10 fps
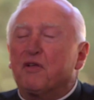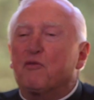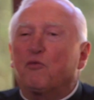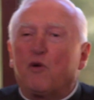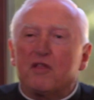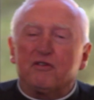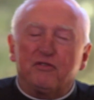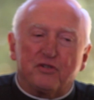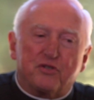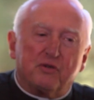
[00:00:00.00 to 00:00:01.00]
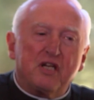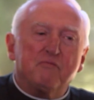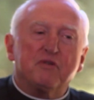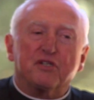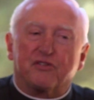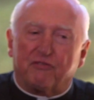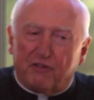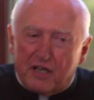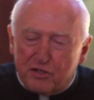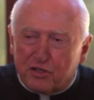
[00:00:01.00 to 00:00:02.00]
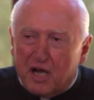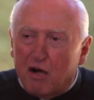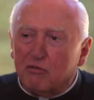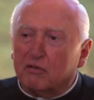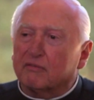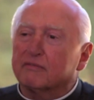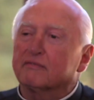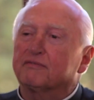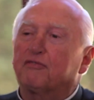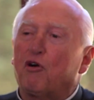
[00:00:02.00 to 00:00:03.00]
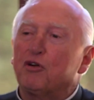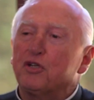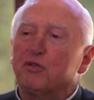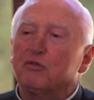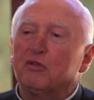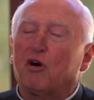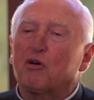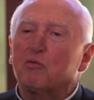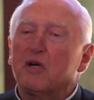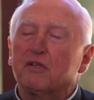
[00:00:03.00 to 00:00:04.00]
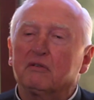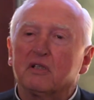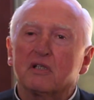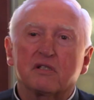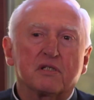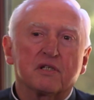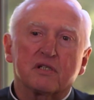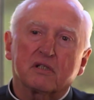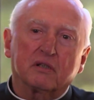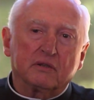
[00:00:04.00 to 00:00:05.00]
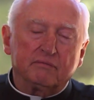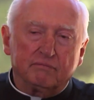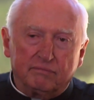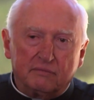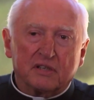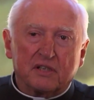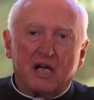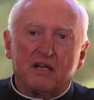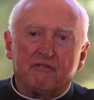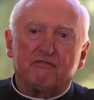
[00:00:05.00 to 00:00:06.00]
Whether the dream is fleshed out for you or whether it's just this kind of